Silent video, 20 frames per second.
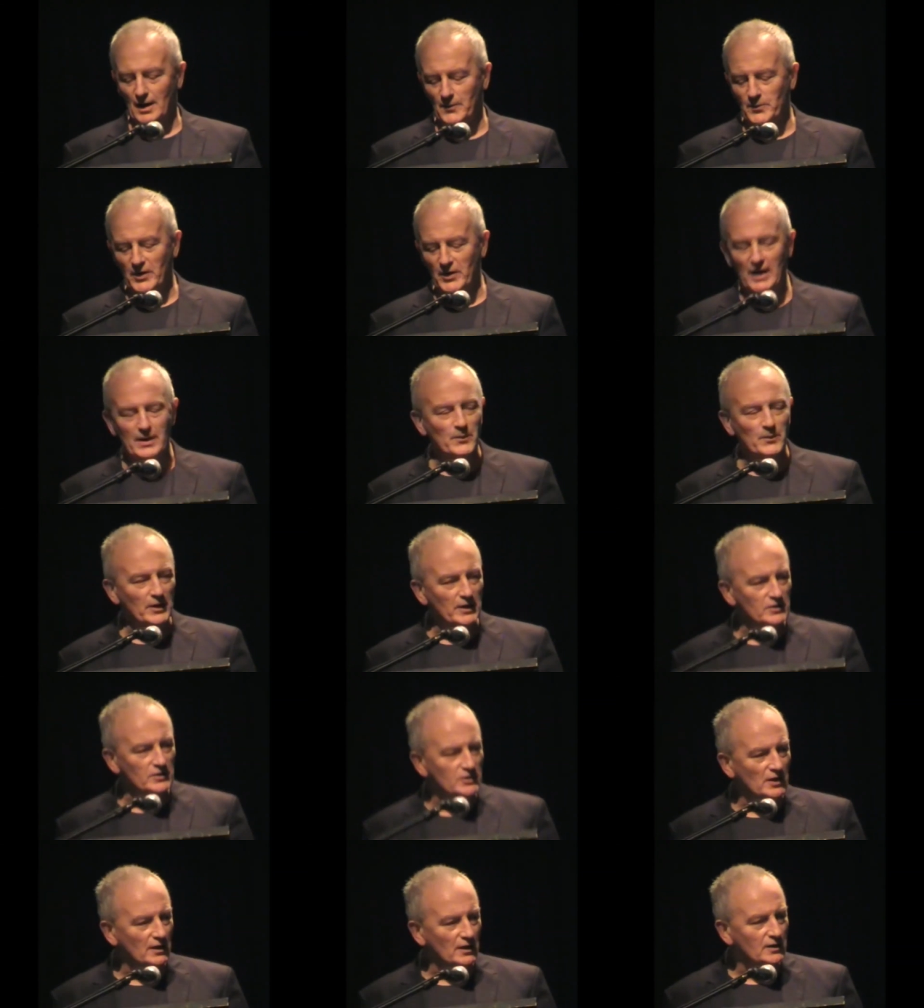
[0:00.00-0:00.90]
primary
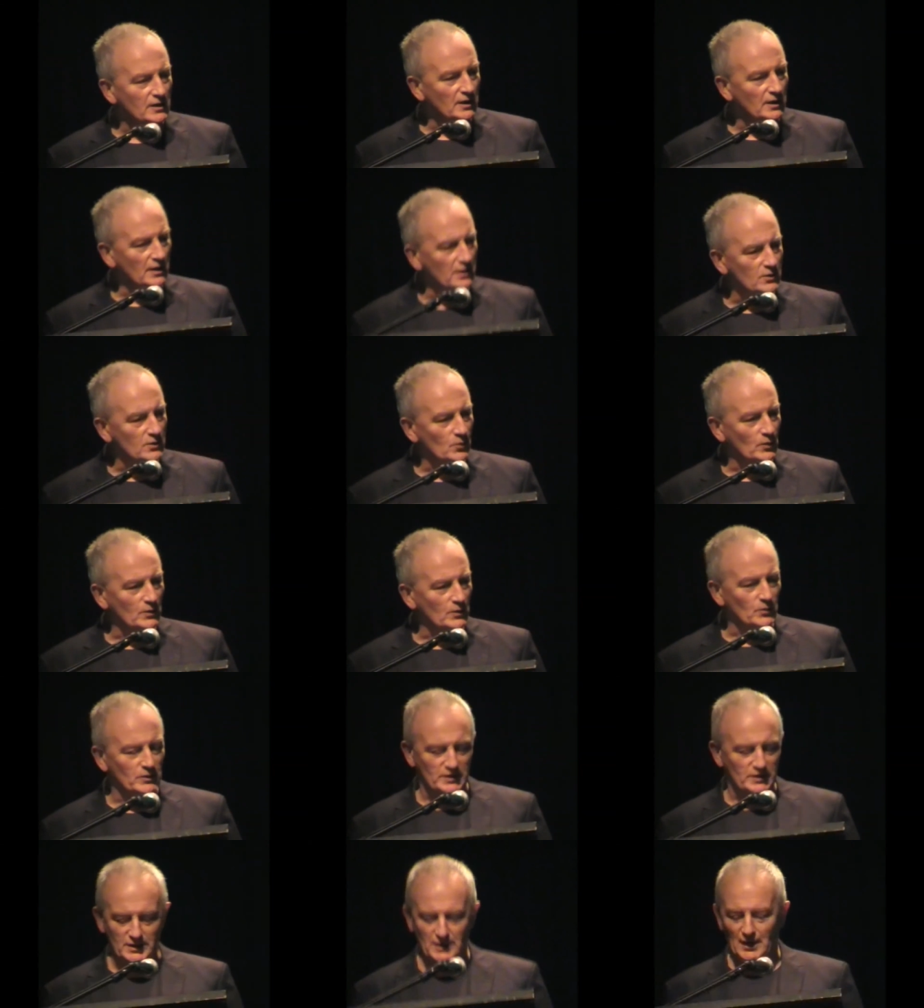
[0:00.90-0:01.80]
subject into it
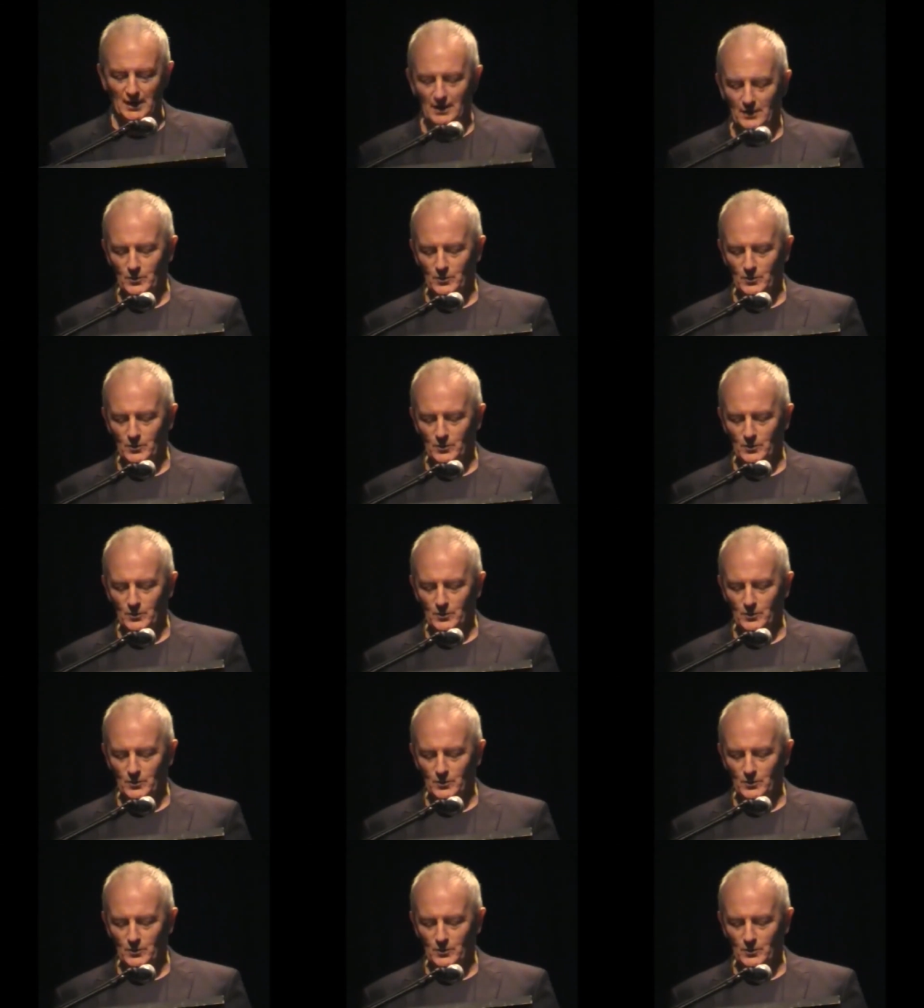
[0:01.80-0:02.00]
was